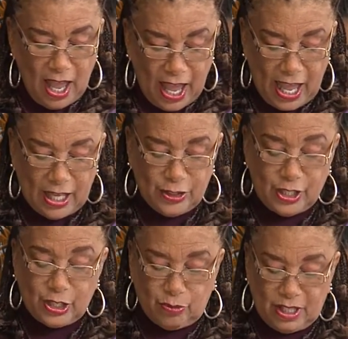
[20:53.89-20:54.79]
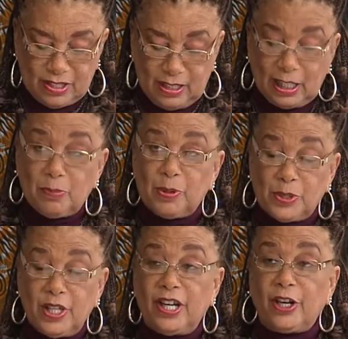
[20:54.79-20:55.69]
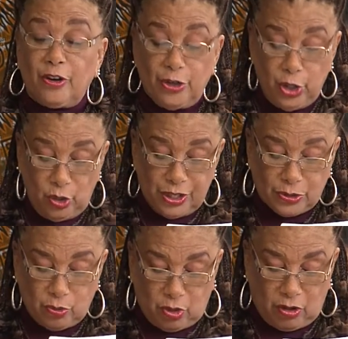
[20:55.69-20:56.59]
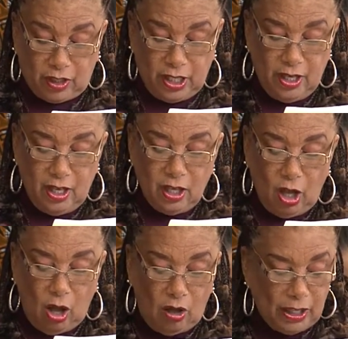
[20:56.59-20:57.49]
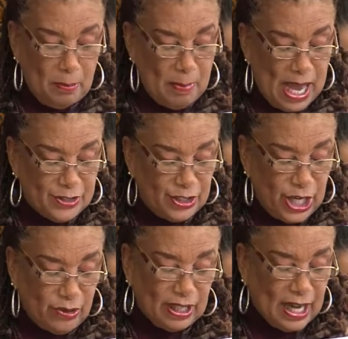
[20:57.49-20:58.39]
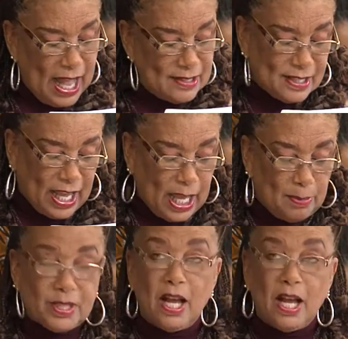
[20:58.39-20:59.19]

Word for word: And she has recently presented her newest work called Imaginary Landscapes,